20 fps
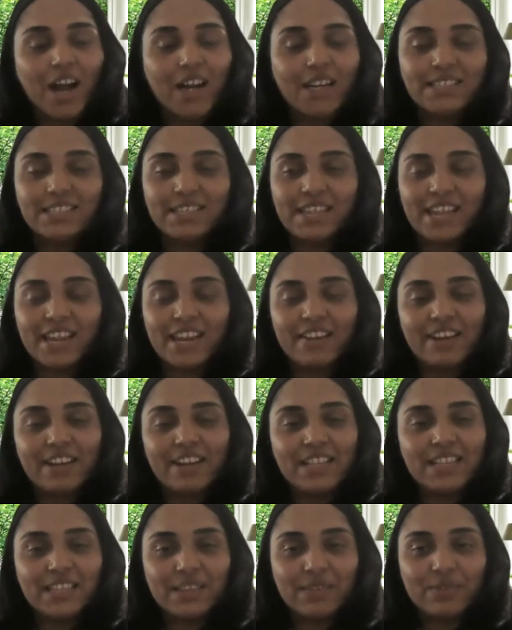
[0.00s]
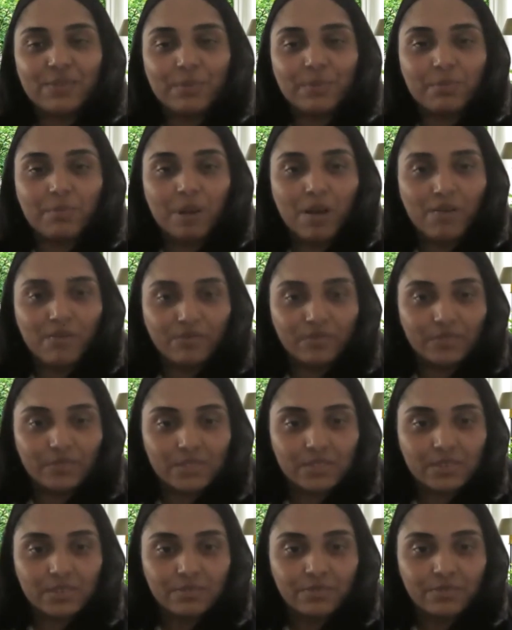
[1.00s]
didn't hear anything for months.